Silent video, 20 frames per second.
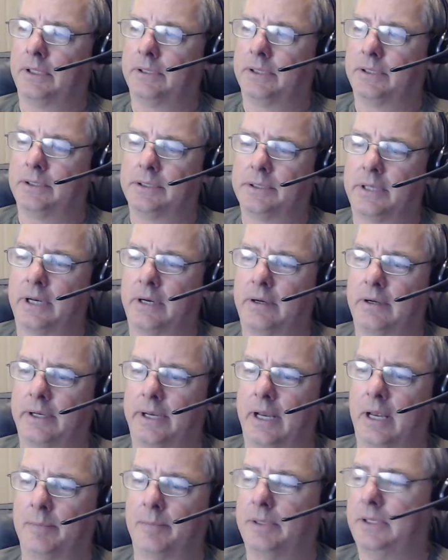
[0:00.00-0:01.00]
he's staring
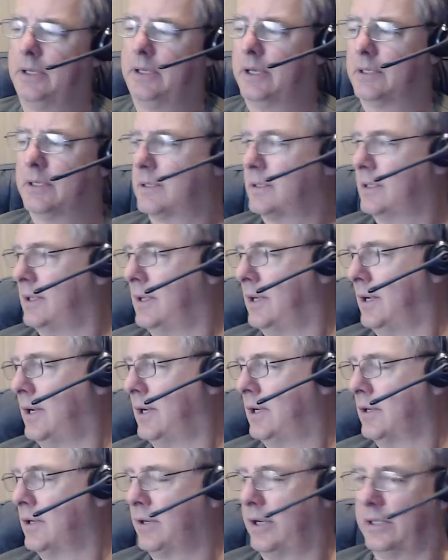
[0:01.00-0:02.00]
at me. He gets
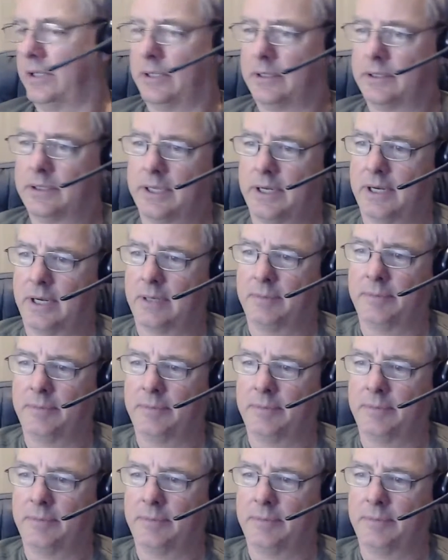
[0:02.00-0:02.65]
hungry at this time, and